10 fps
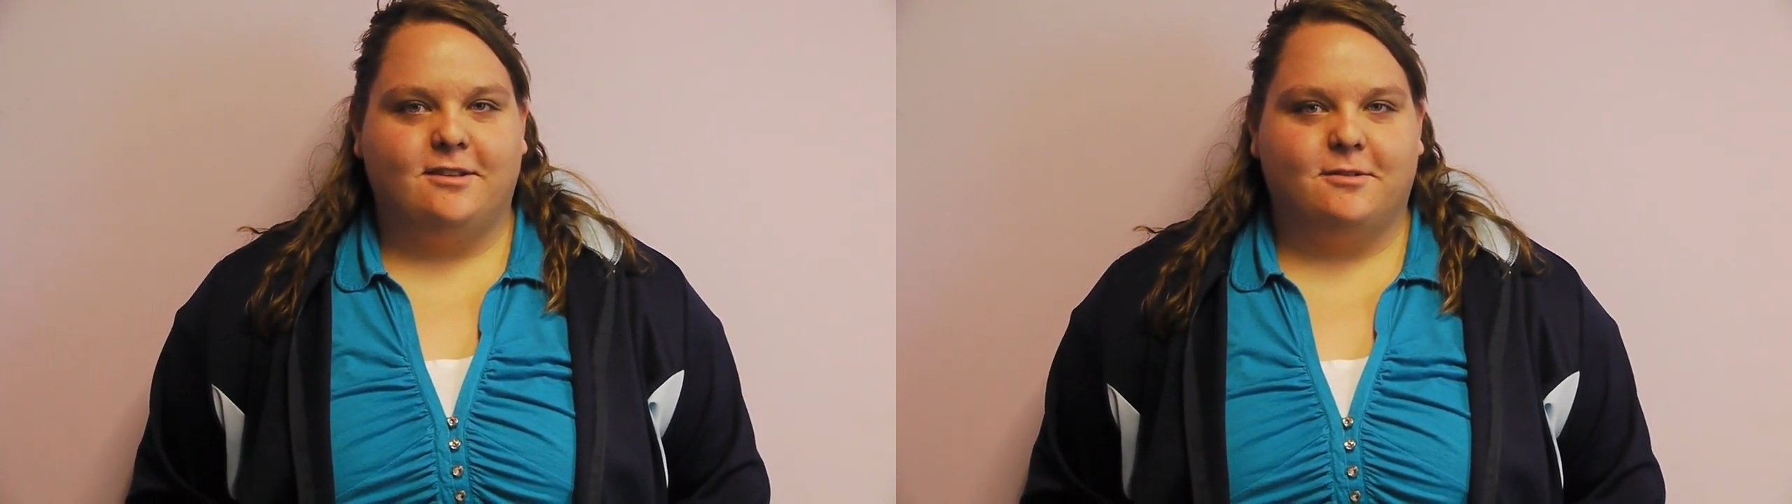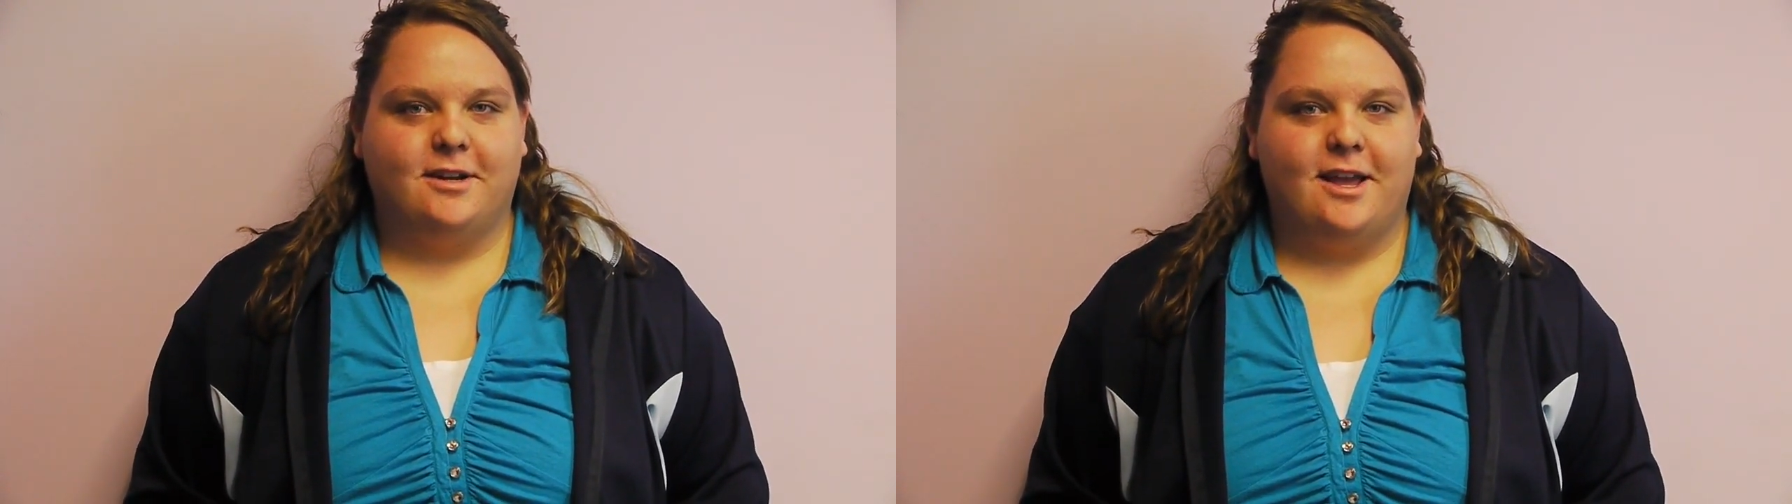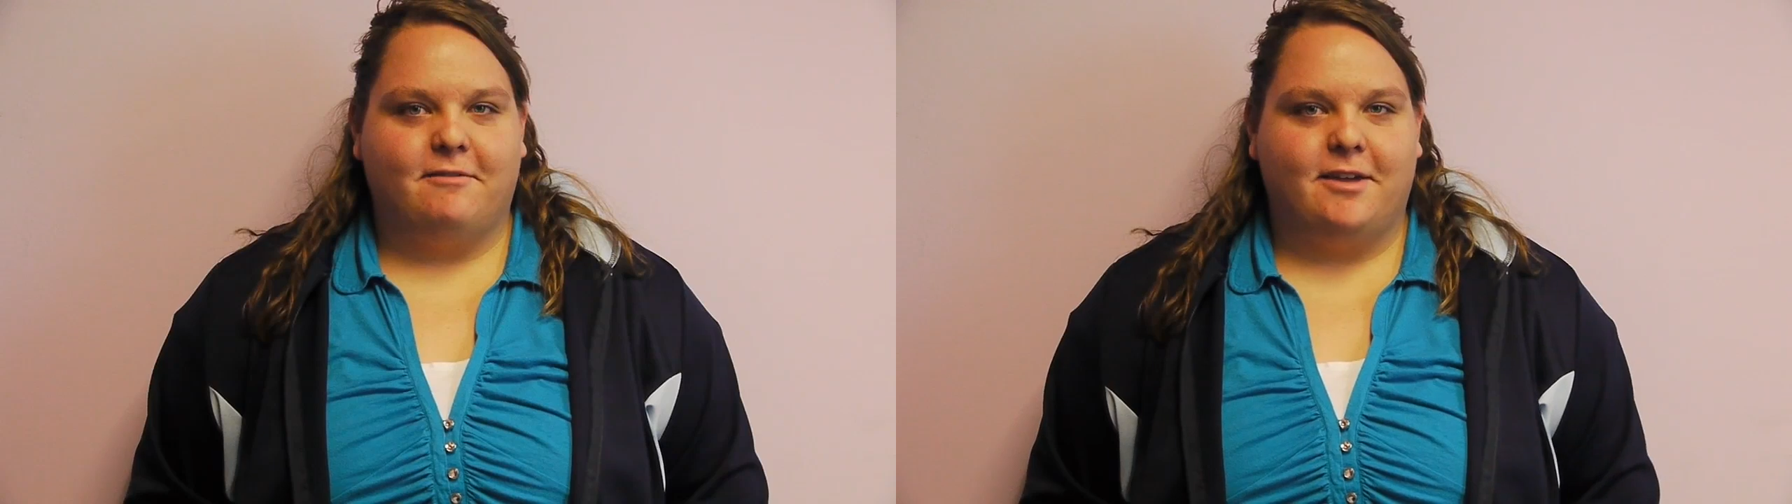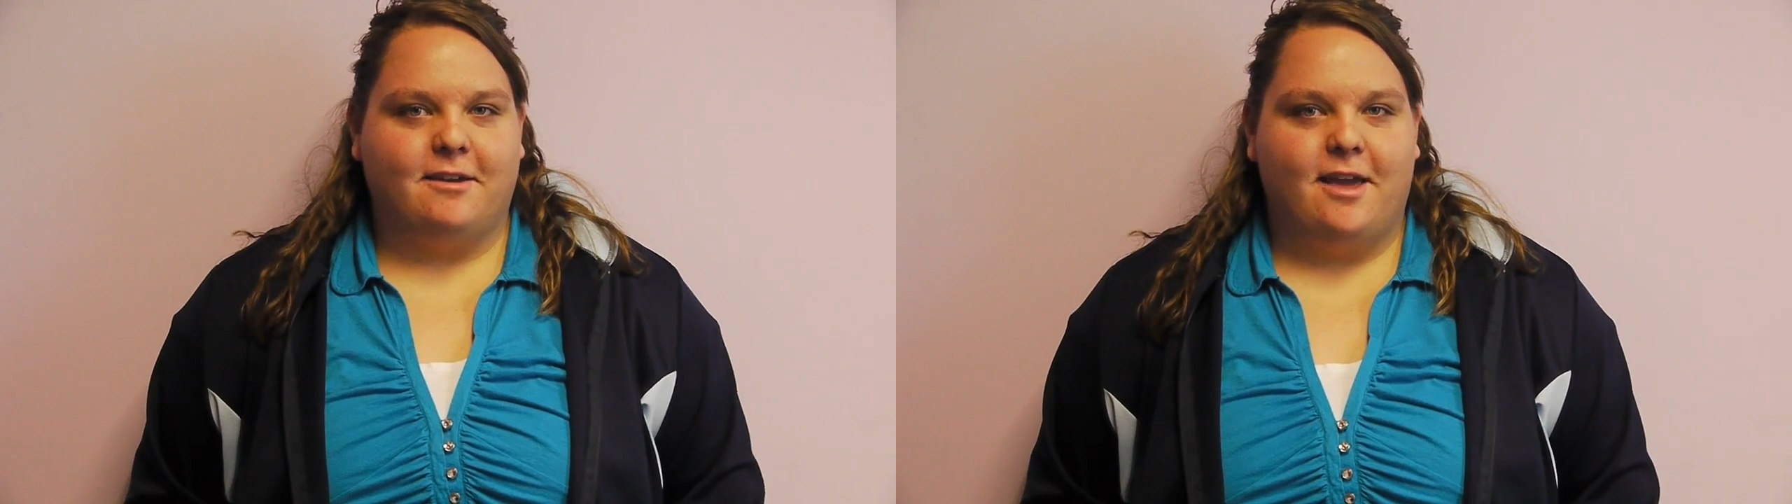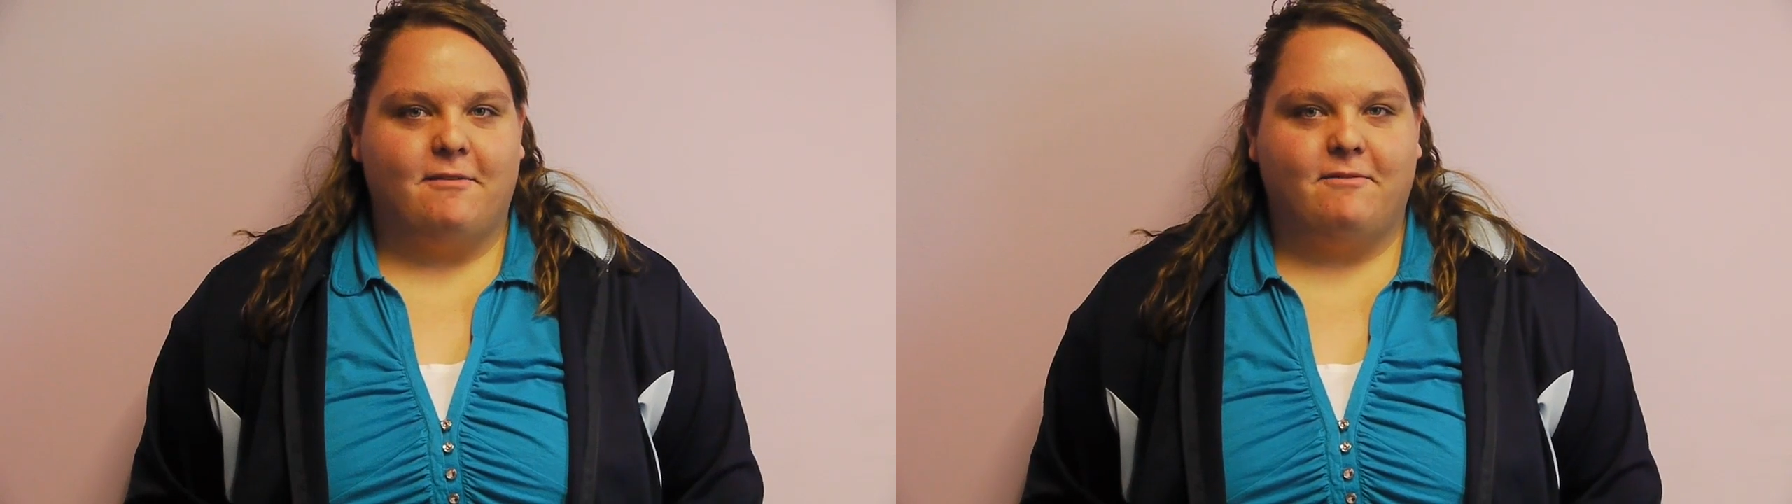so we're going to have like
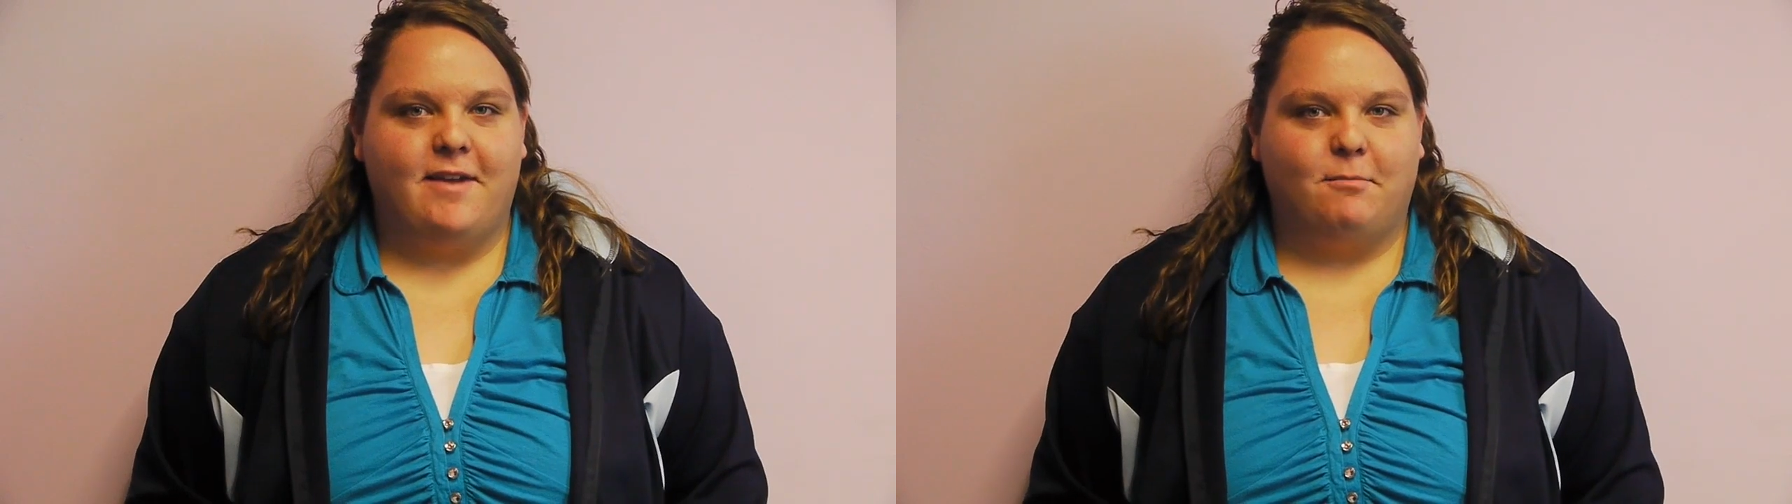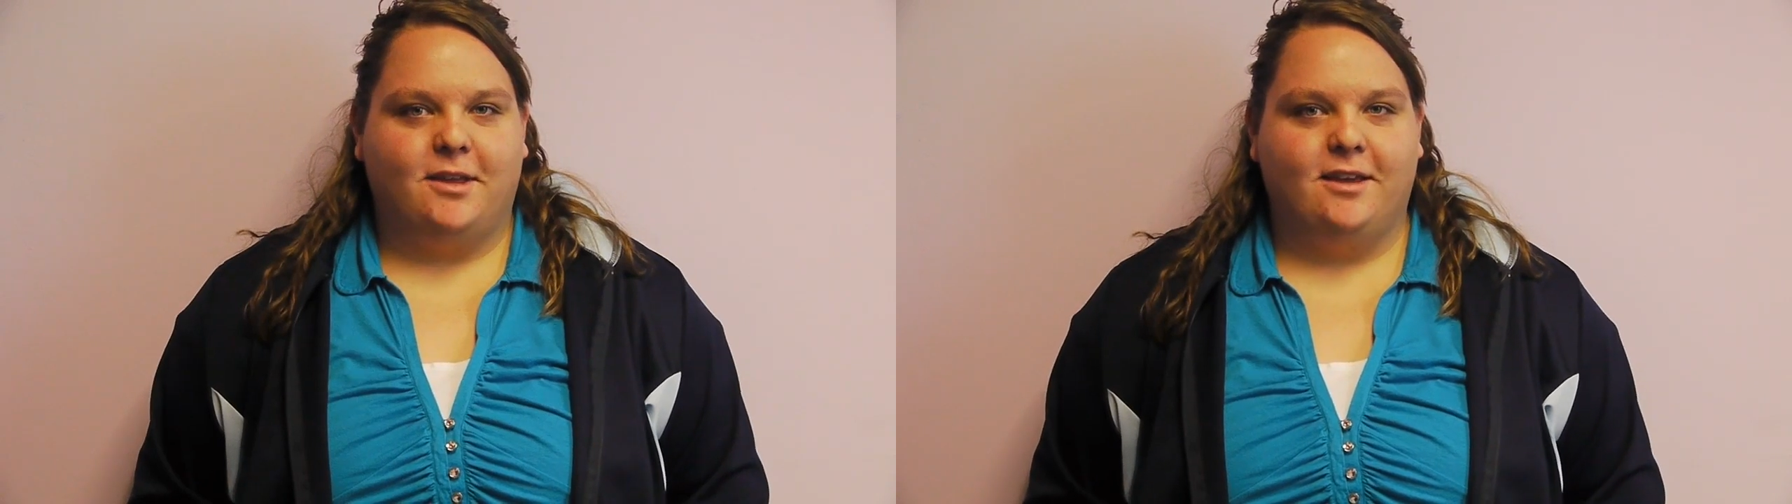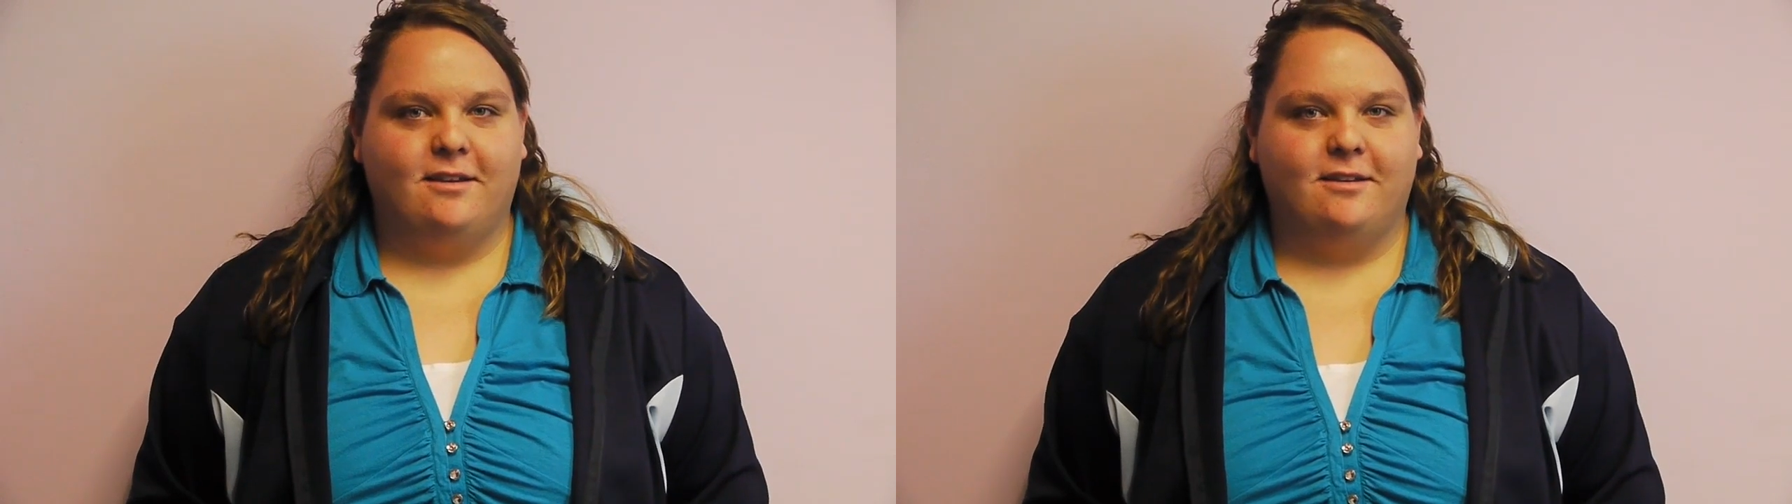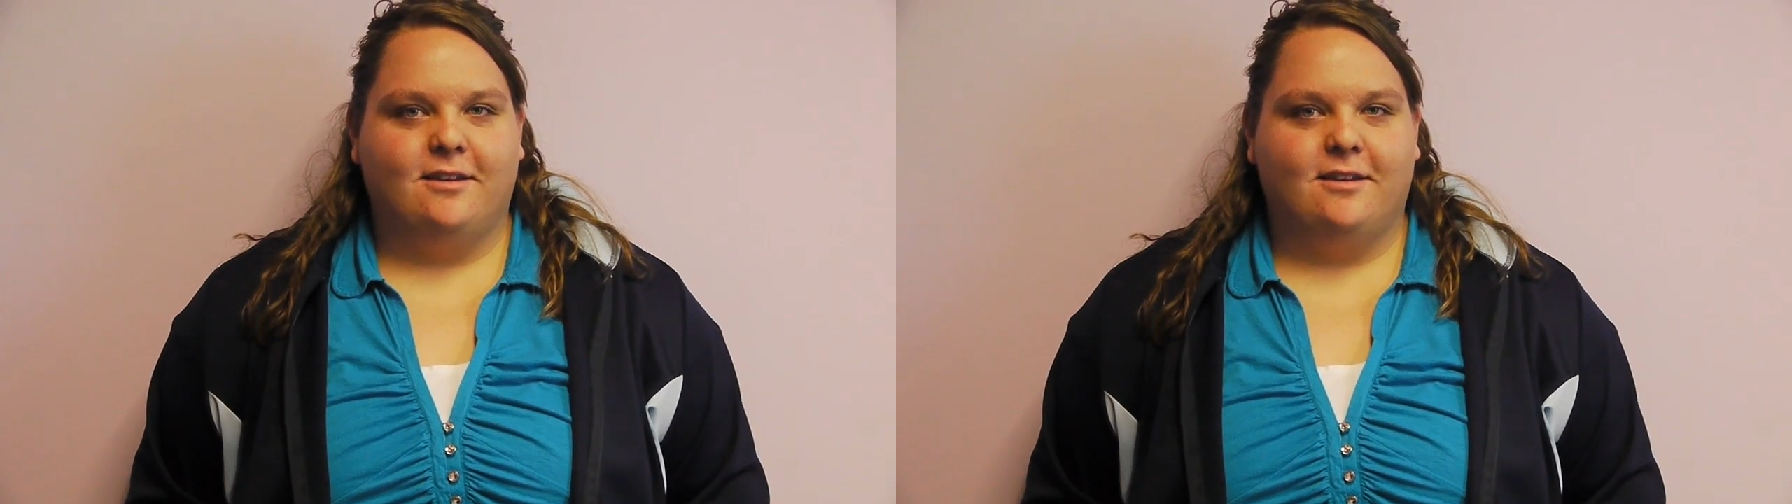a family